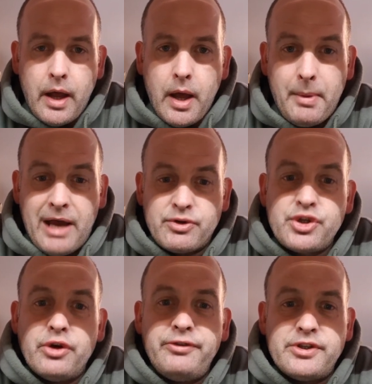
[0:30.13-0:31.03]
about
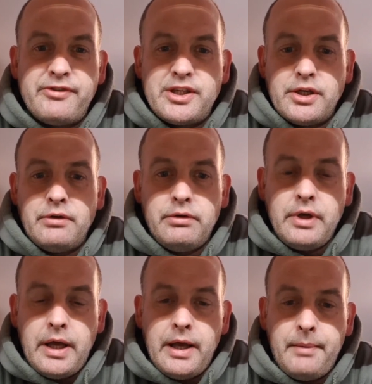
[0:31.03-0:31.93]
surface fishing,
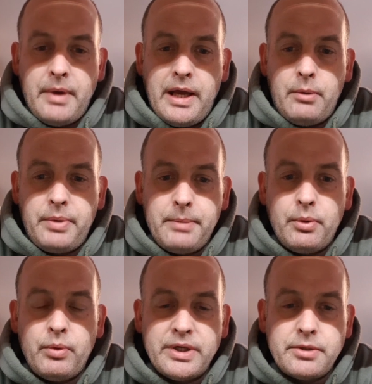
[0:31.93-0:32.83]
how
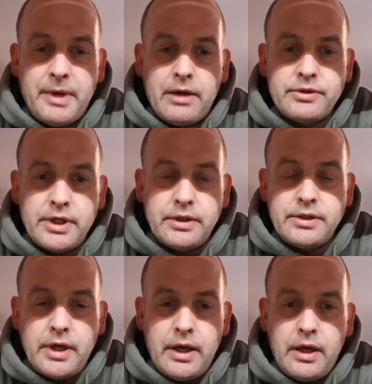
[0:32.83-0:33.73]
people went about
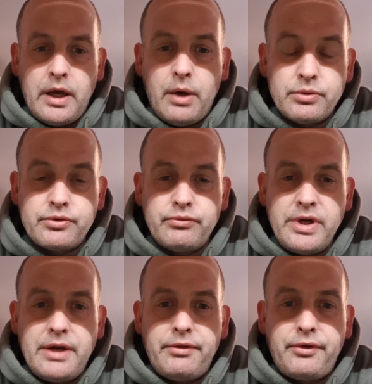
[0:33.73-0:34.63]
it. I was
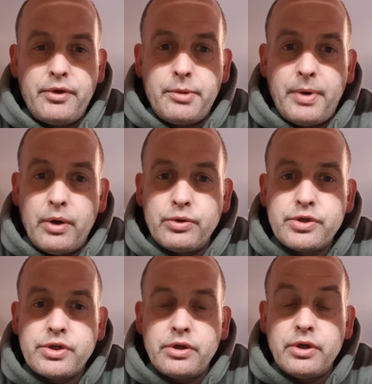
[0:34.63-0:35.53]
reading through the
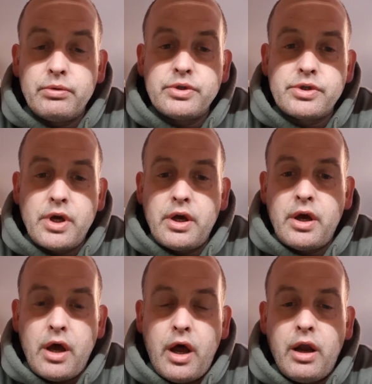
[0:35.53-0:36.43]
posts and there was
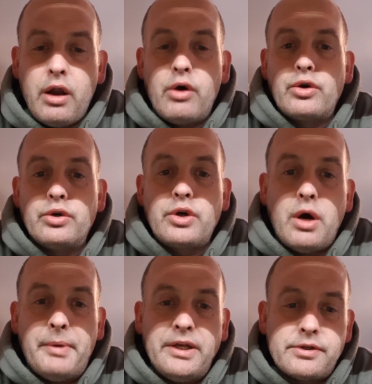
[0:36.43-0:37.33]
a lot of good
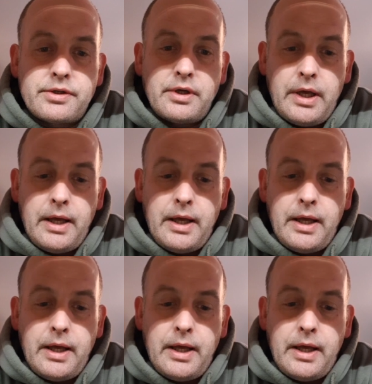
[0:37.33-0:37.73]
comments,